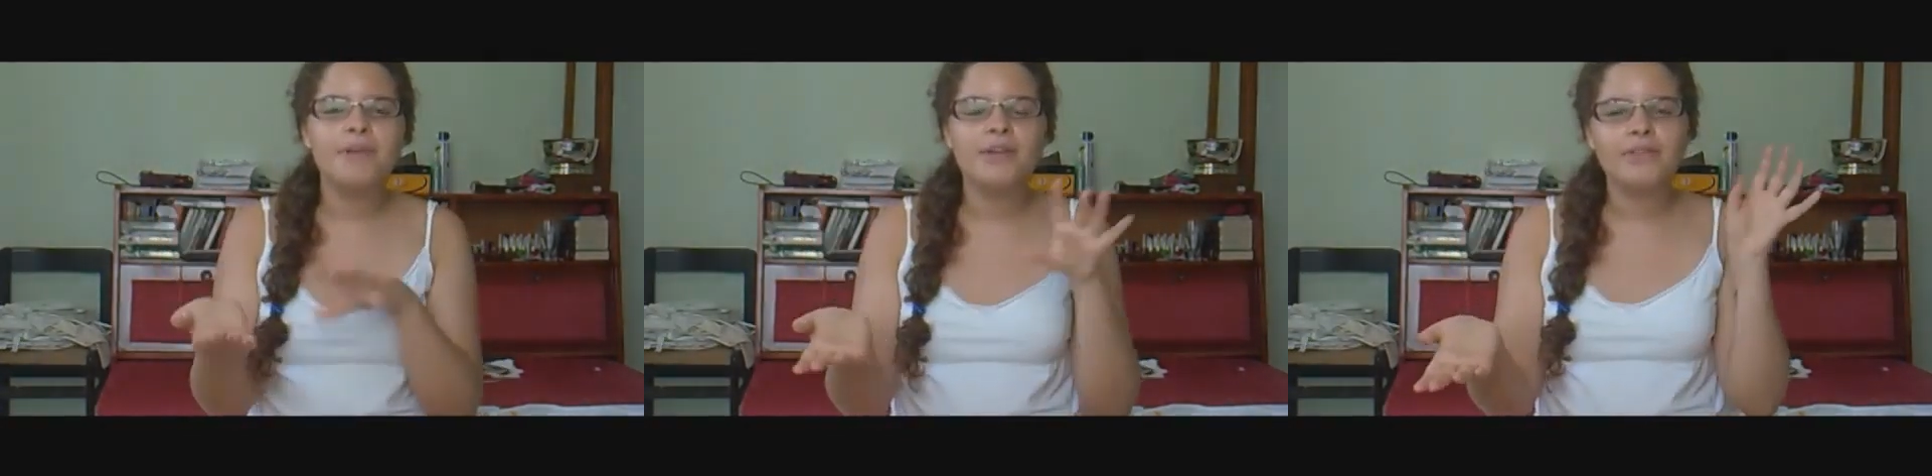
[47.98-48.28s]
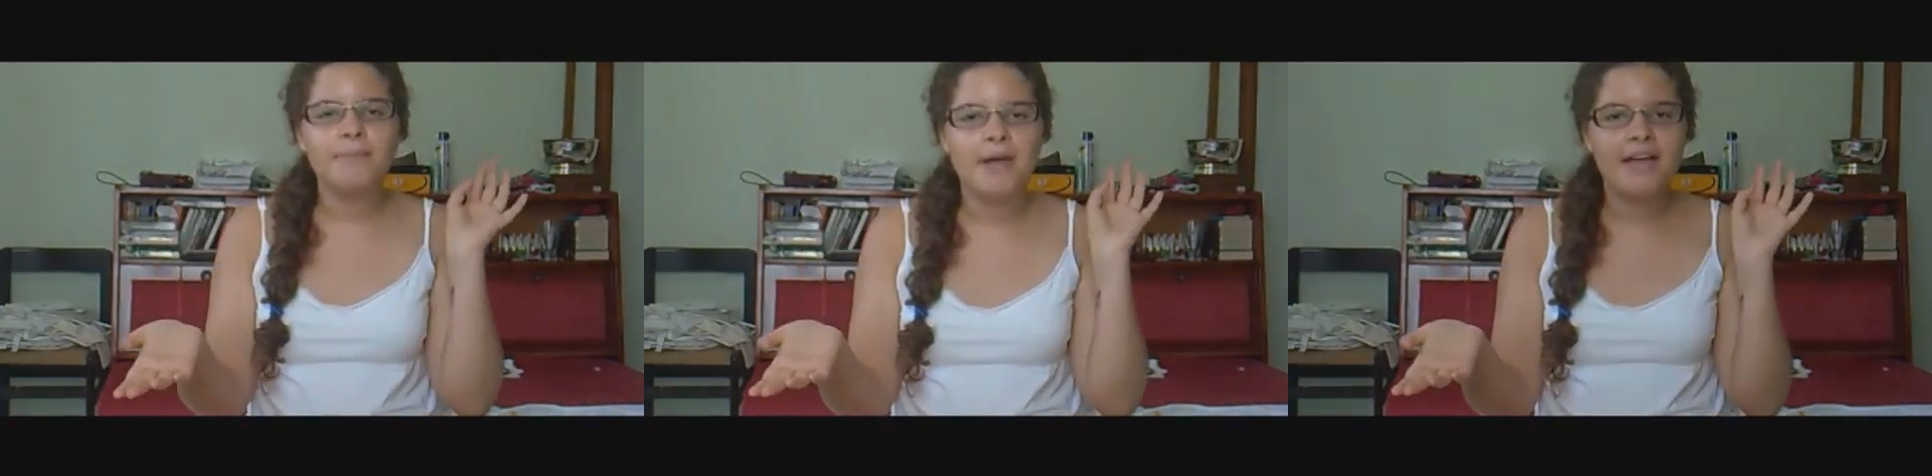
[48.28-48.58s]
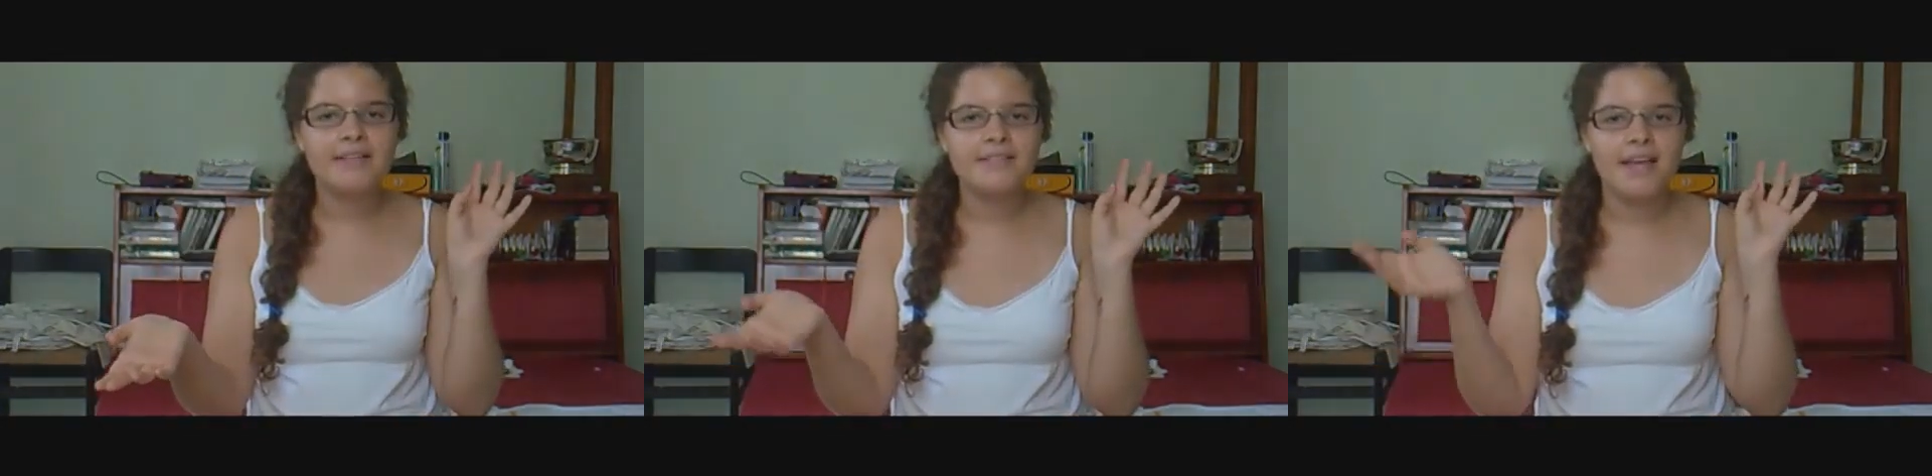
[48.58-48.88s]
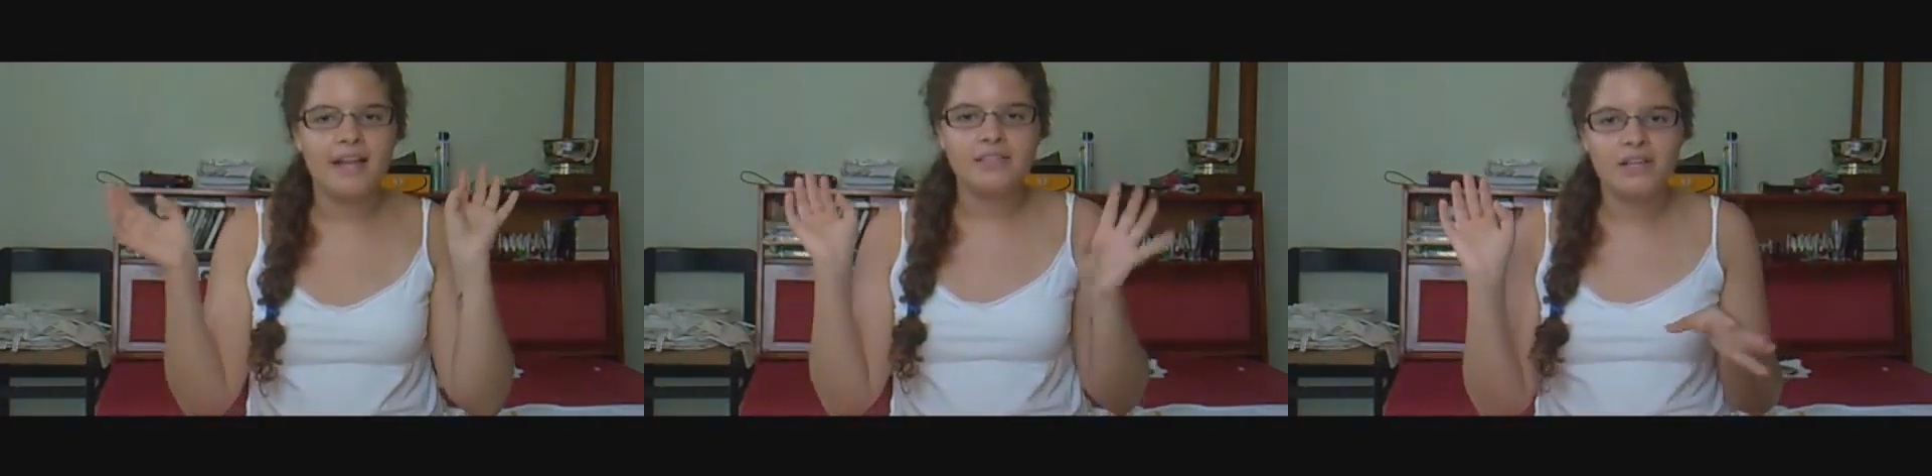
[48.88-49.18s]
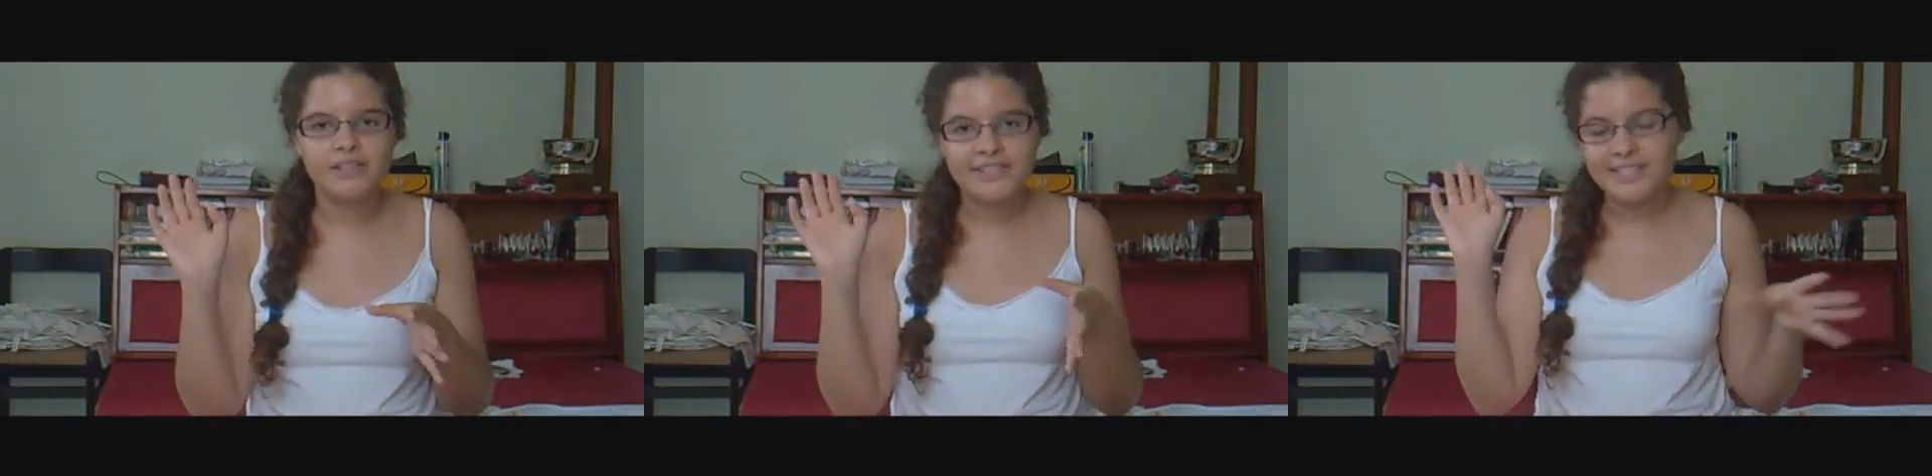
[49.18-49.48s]
jumping on the beds and
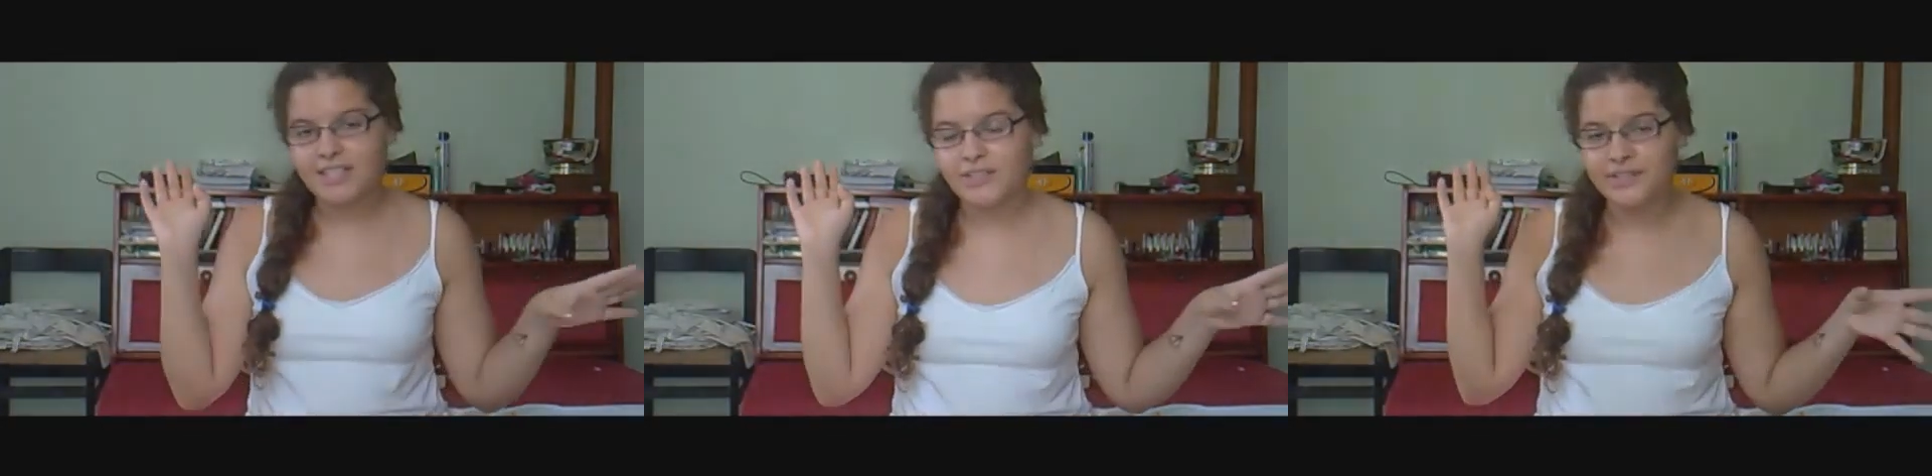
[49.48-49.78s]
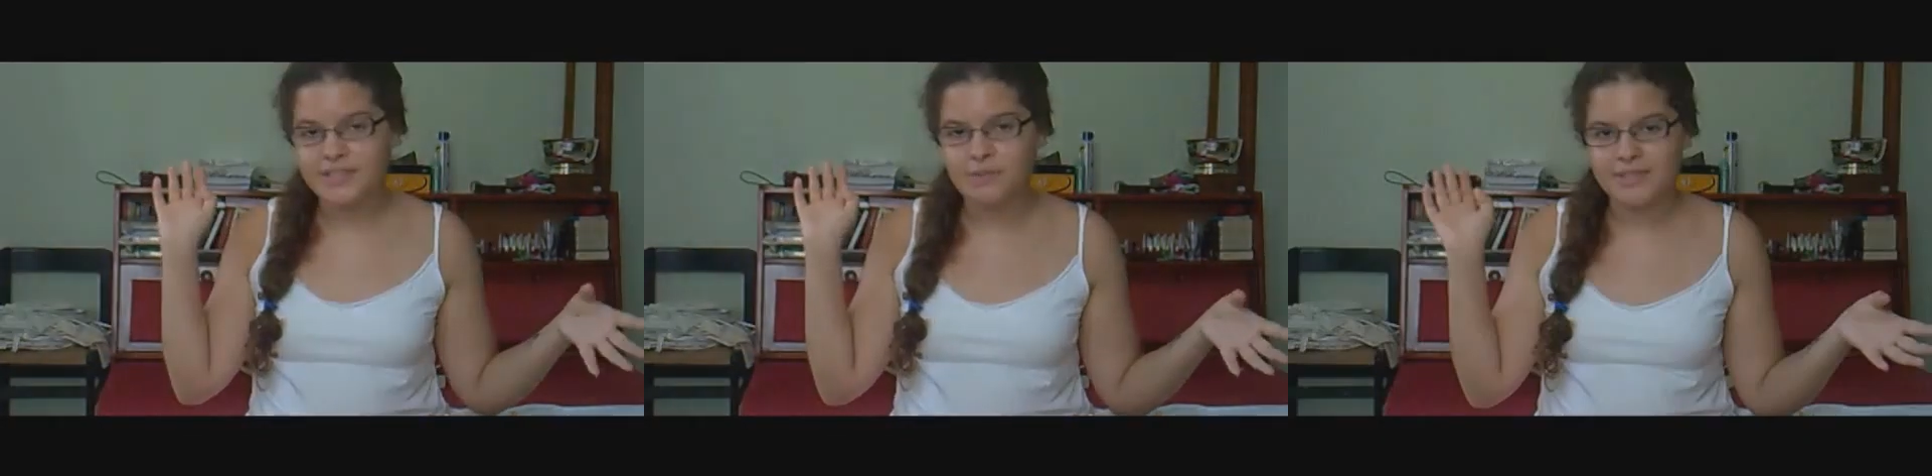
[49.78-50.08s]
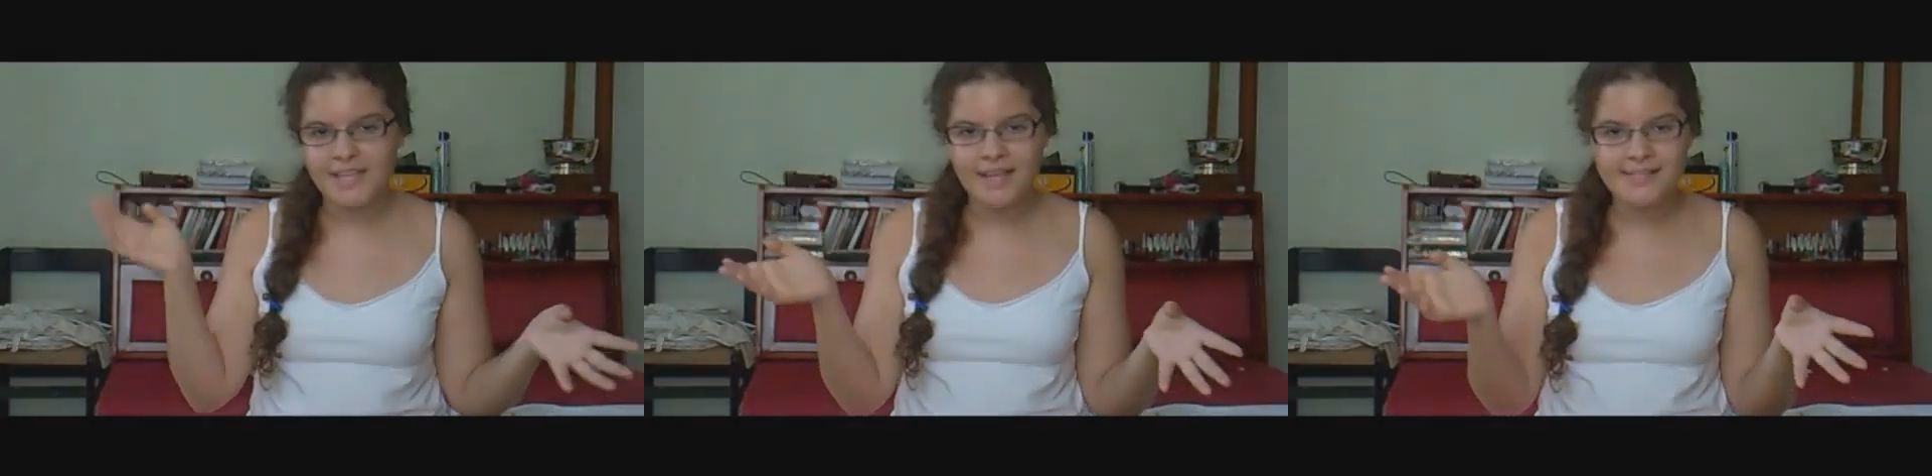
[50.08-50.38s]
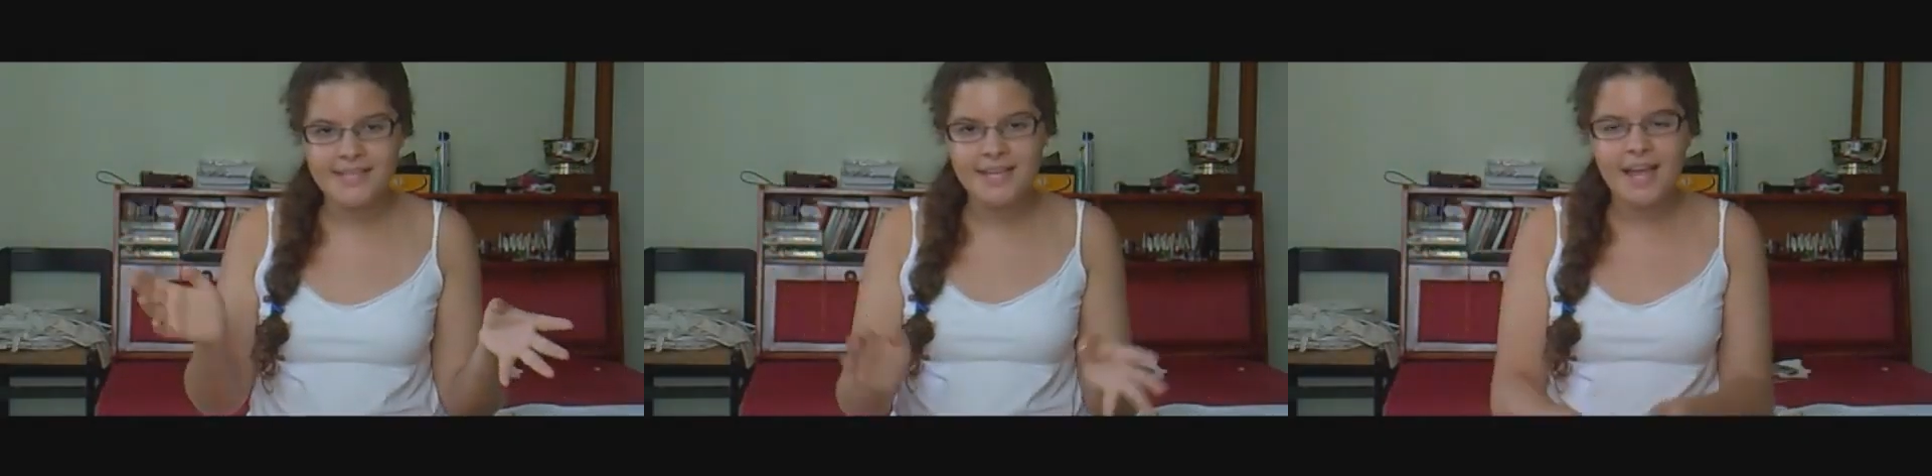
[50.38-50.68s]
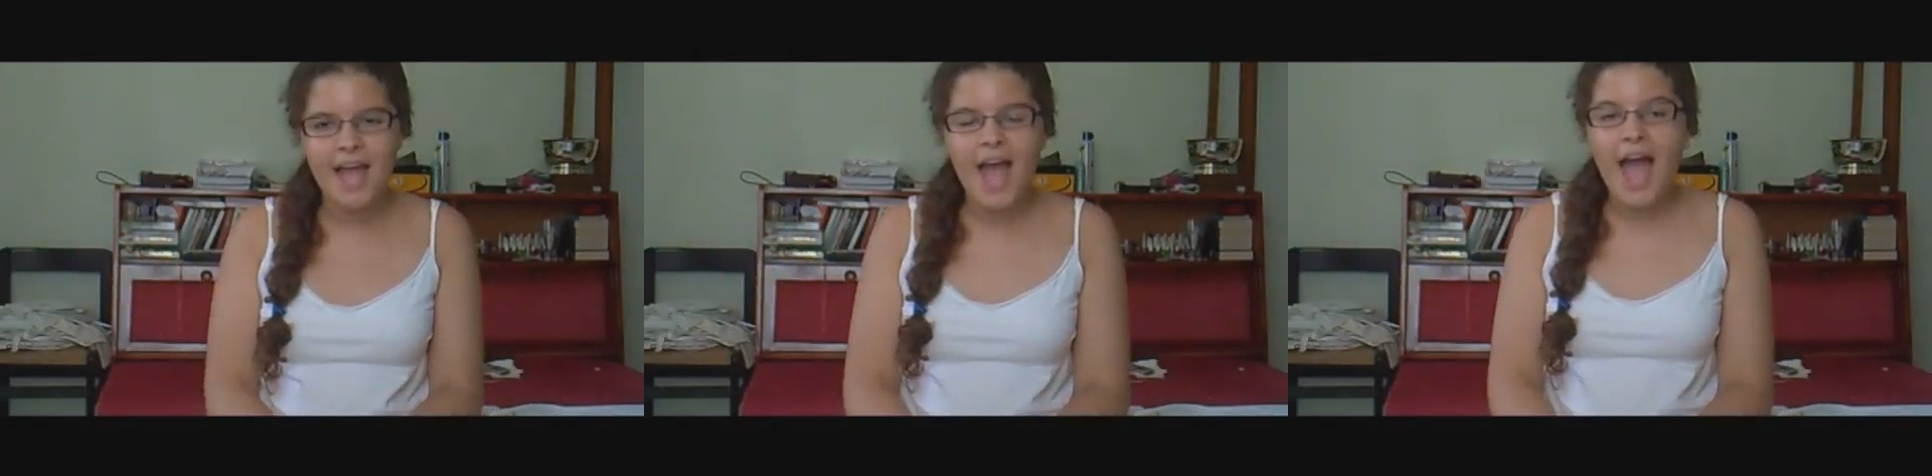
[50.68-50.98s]
doctors and nurses were dancing.